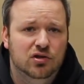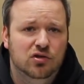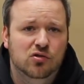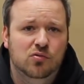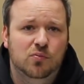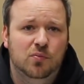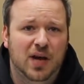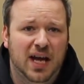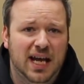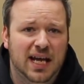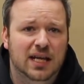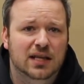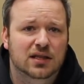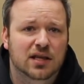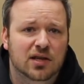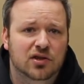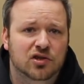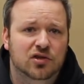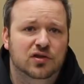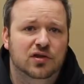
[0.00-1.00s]
to pay
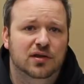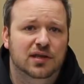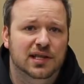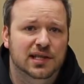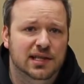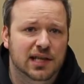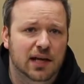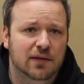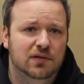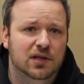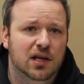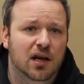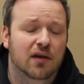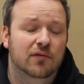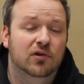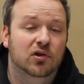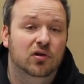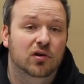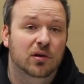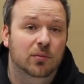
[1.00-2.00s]
attention to the safety
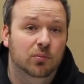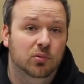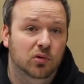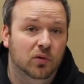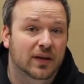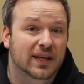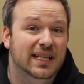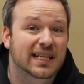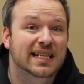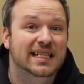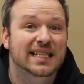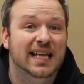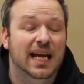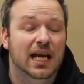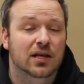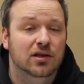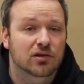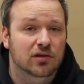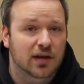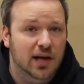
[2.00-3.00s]
of your employees
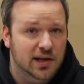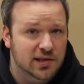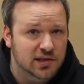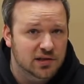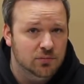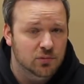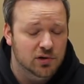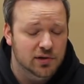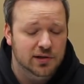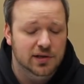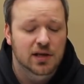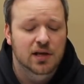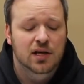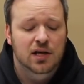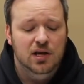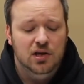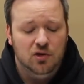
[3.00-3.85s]
and your customers.